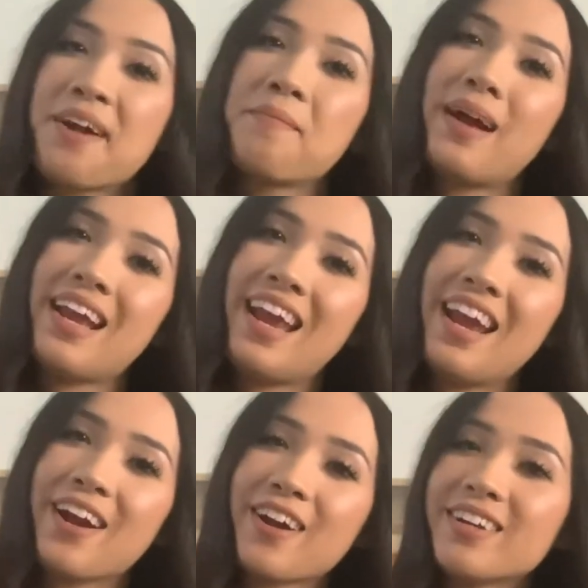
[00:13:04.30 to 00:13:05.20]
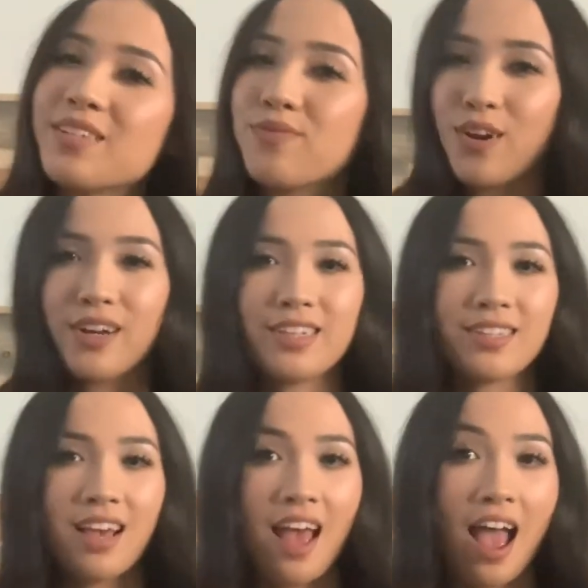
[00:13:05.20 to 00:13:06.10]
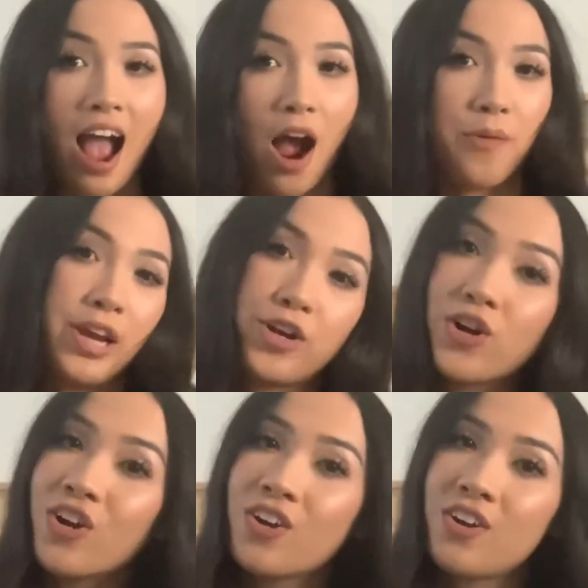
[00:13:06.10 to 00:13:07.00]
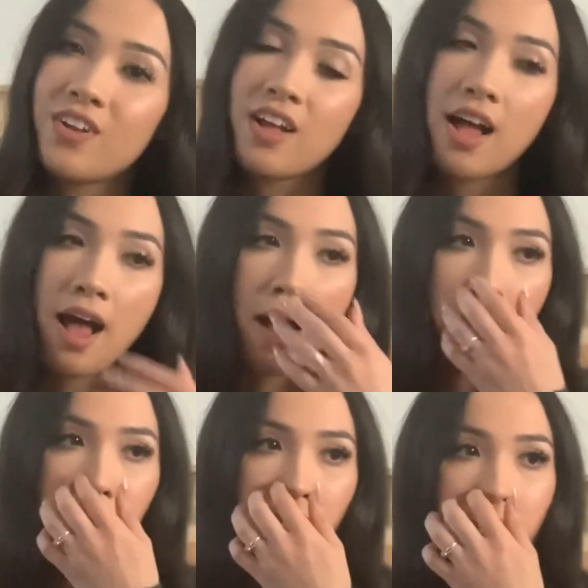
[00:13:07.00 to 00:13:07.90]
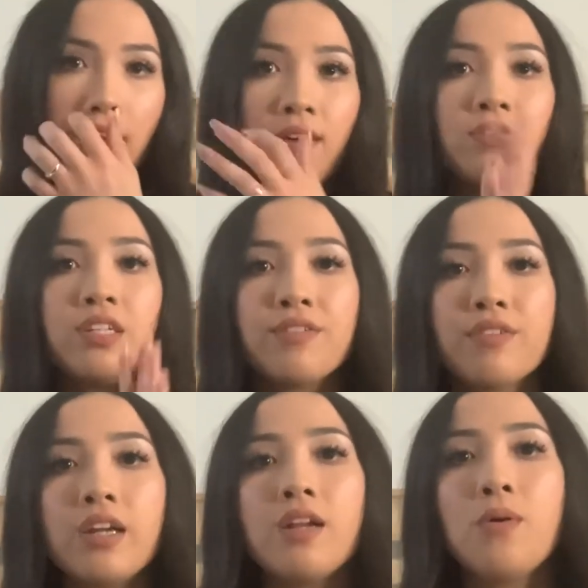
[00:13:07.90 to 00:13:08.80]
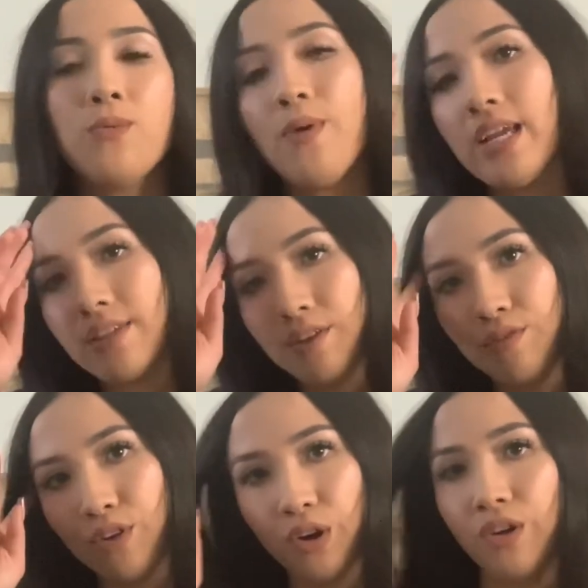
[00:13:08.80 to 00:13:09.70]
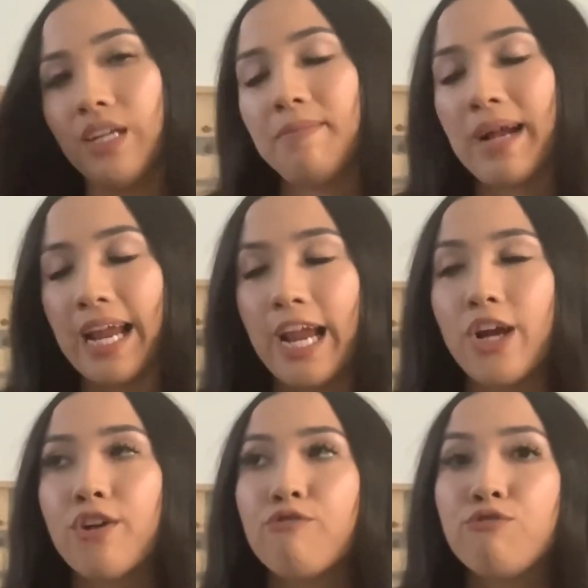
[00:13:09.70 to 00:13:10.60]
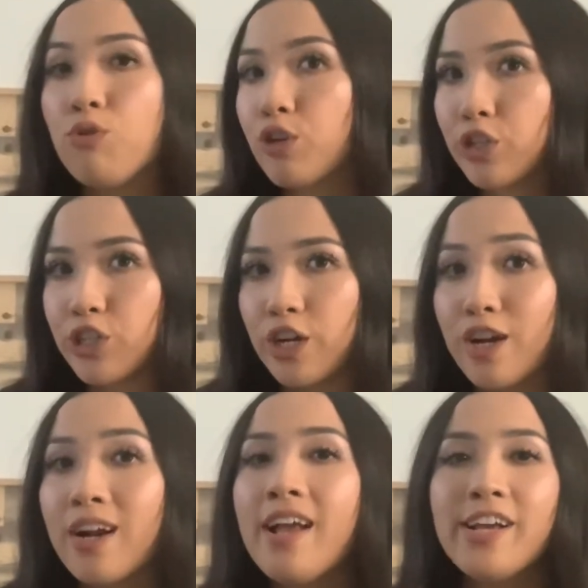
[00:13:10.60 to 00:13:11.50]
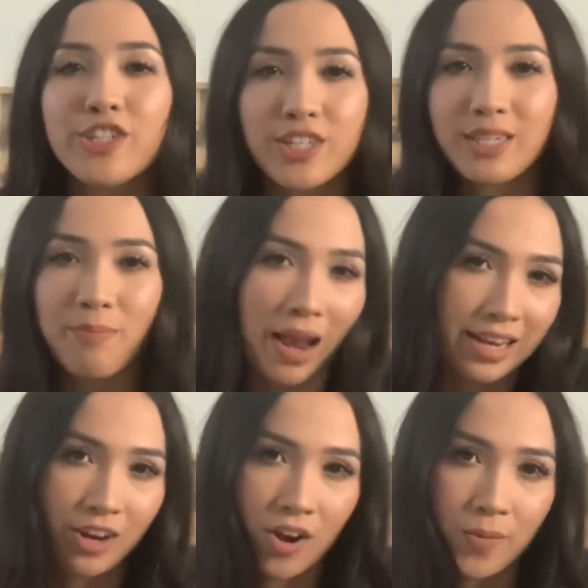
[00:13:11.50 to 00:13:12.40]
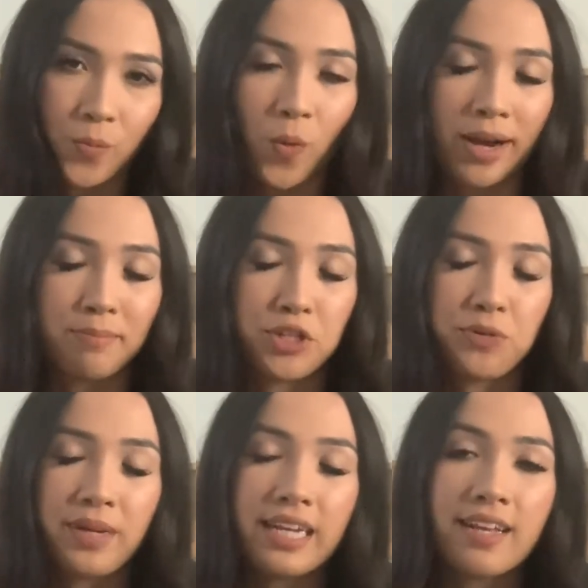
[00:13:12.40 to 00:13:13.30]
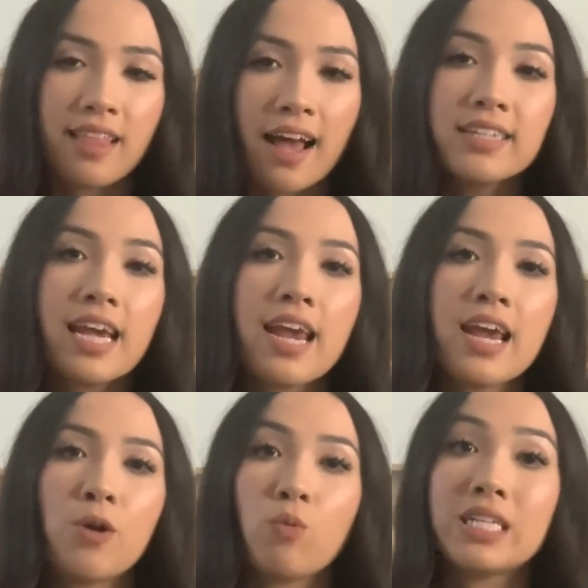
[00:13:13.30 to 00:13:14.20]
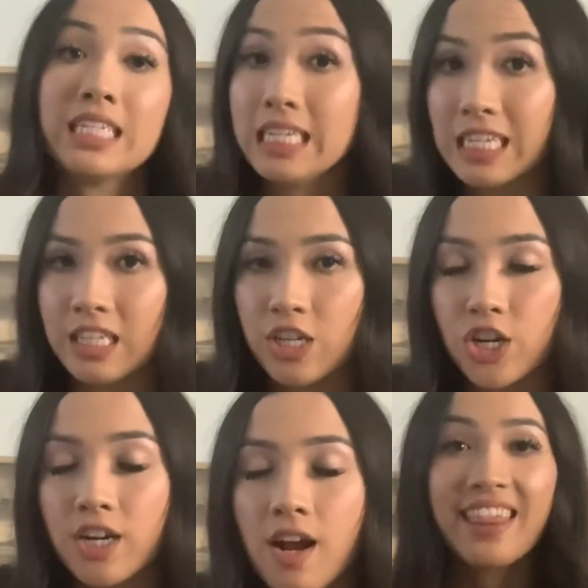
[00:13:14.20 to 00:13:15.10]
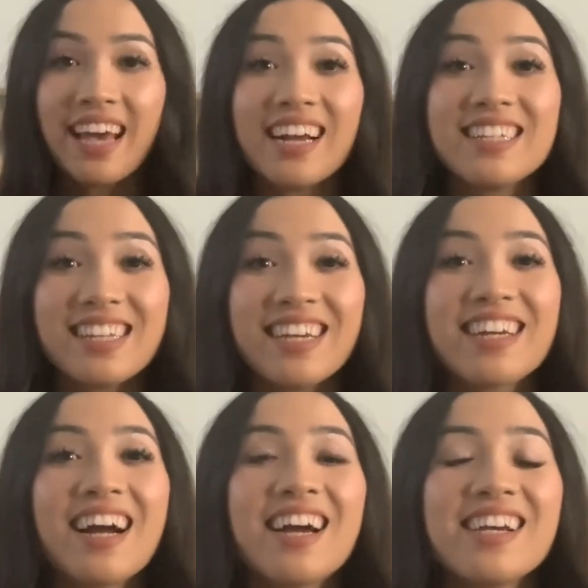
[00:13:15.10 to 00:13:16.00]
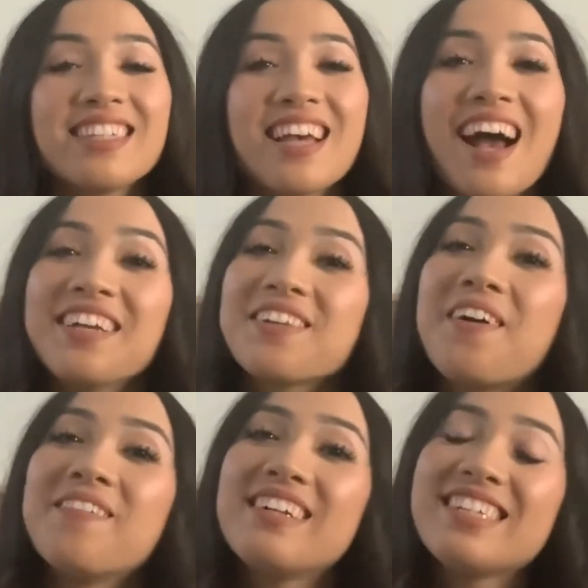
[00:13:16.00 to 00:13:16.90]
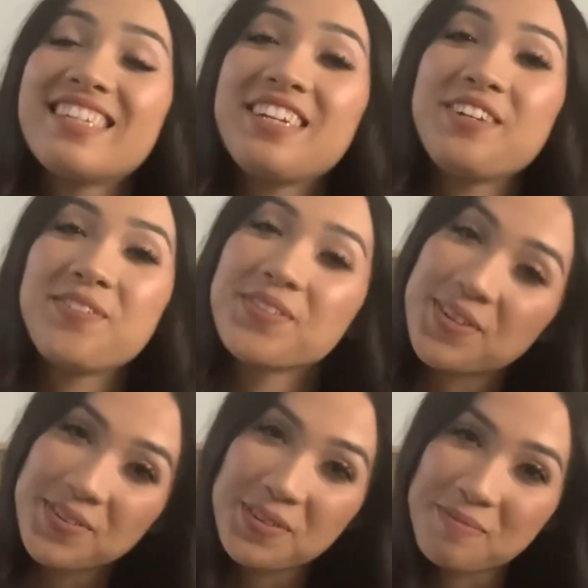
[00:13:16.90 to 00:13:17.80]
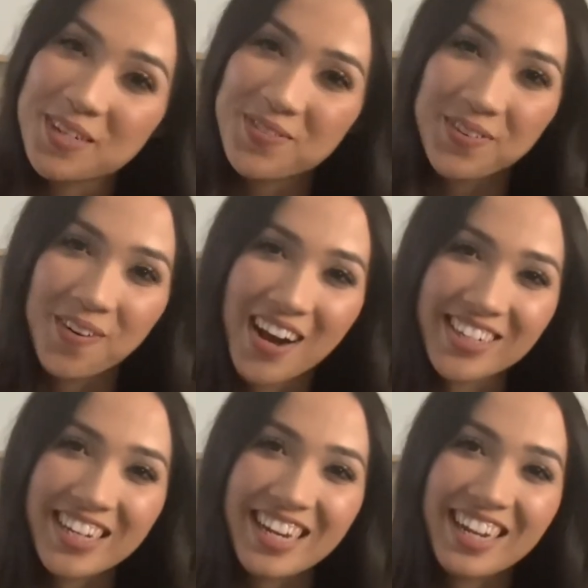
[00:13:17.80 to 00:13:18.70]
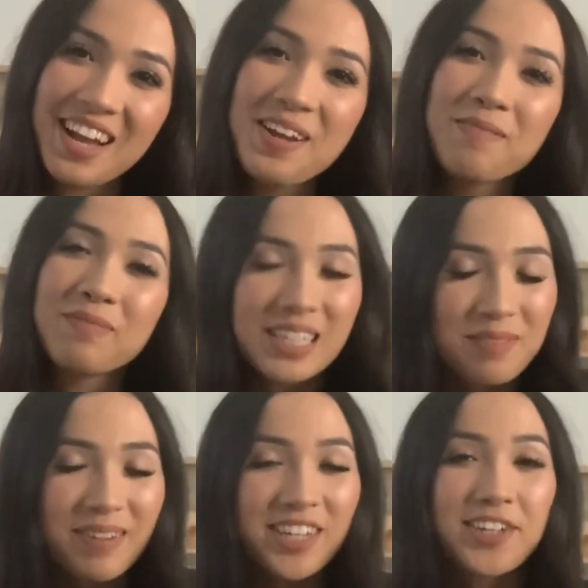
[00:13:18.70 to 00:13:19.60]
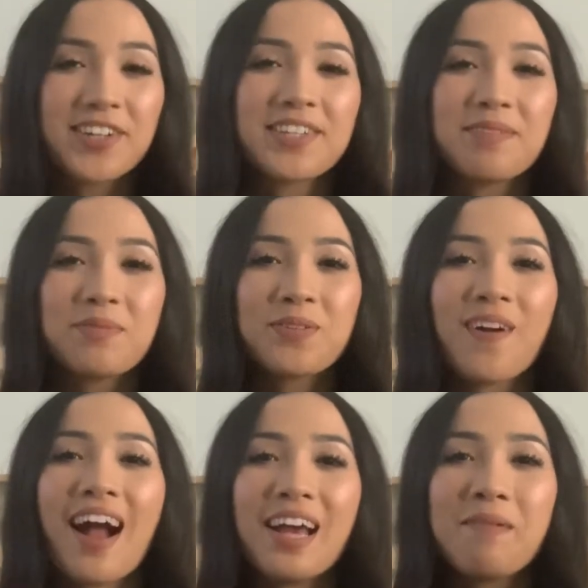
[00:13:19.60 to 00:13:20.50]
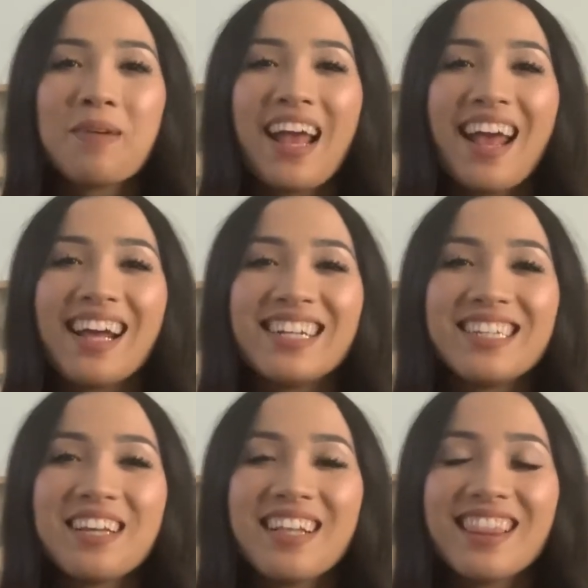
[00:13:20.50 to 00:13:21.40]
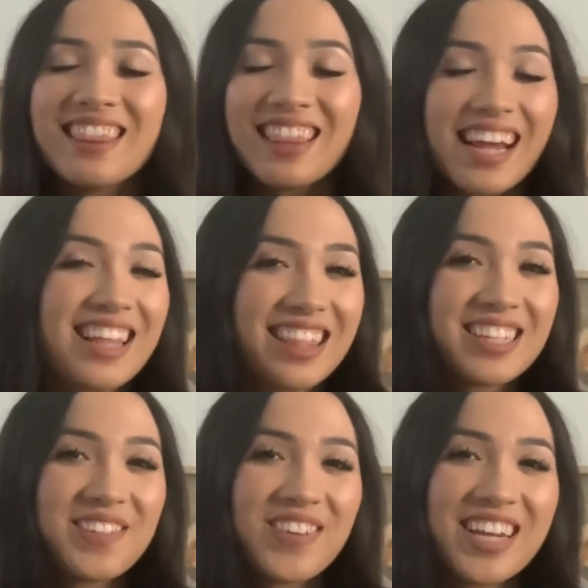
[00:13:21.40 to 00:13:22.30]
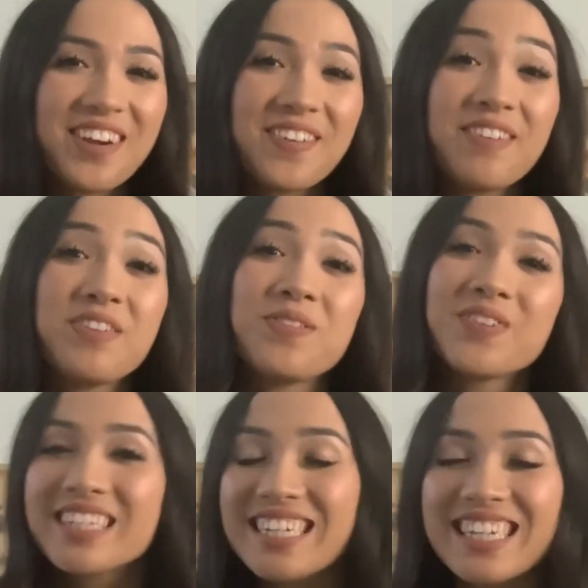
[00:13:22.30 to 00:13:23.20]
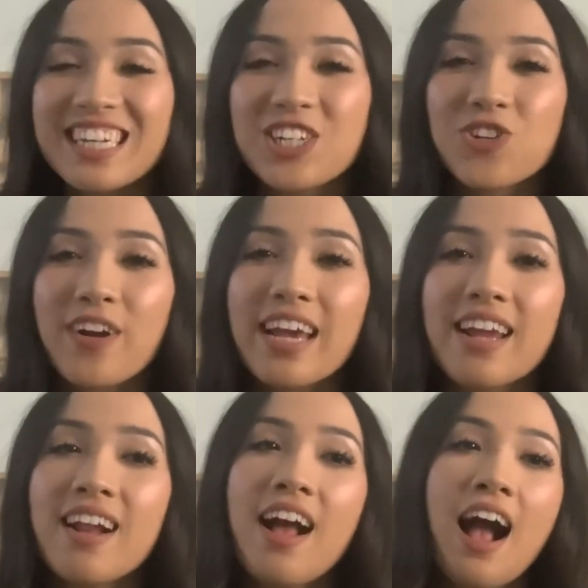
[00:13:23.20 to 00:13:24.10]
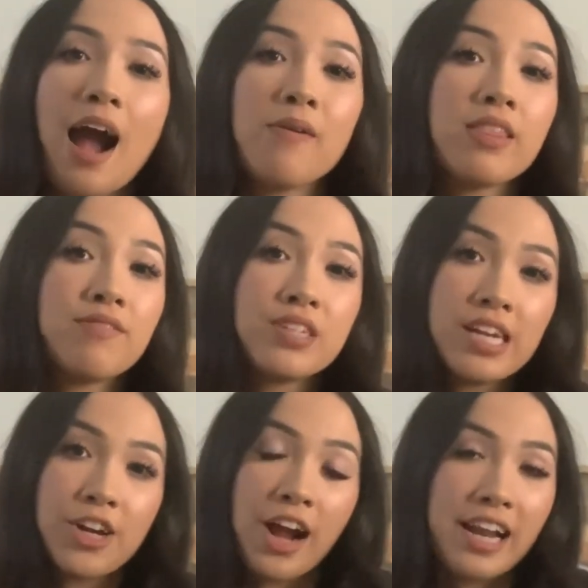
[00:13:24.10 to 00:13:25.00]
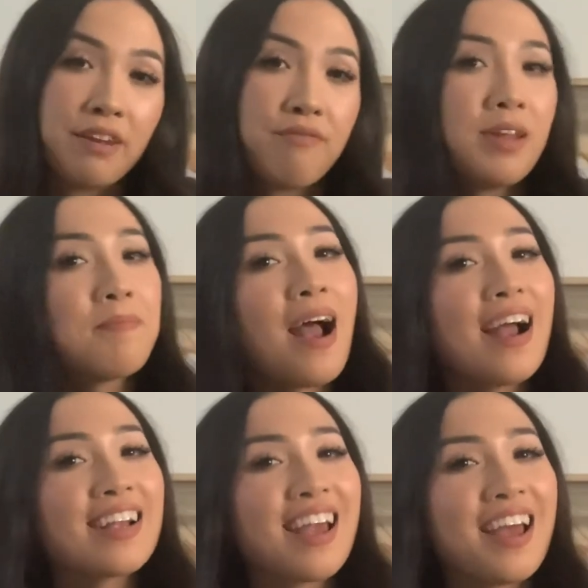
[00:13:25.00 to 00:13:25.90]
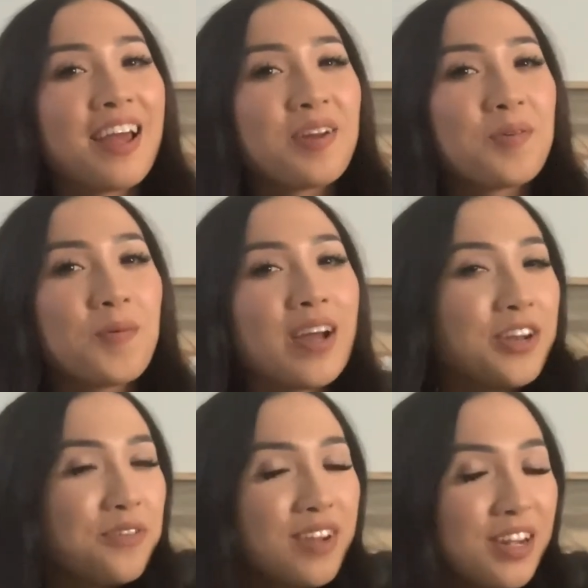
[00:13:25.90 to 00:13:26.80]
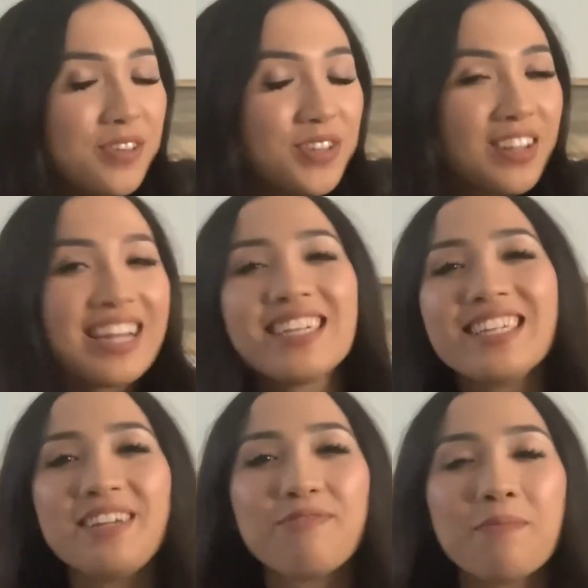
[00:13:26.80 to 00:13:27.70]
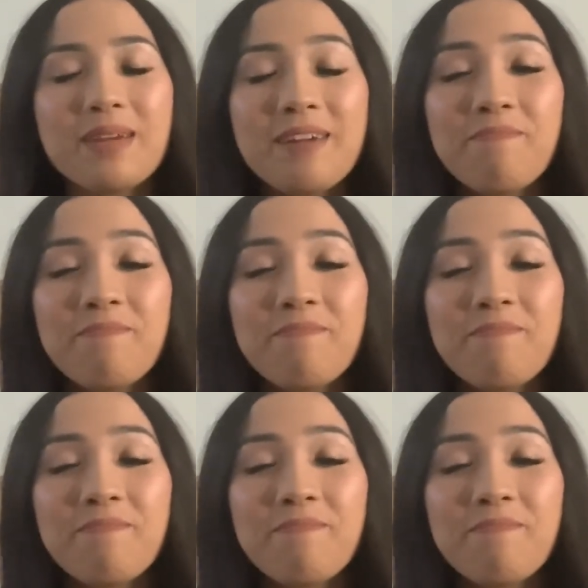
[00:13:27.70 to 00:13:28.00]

my hair as far as how I curl, because I have different ways of curling my hair for sure, just depending on what I'm doing that day and what's easier. That is it guys. As always, thank you so much for watching. Please make sure to subscribe and like this video if you really did enjoy it. I would love to hear any feedback and what new videos you'd like to see from me.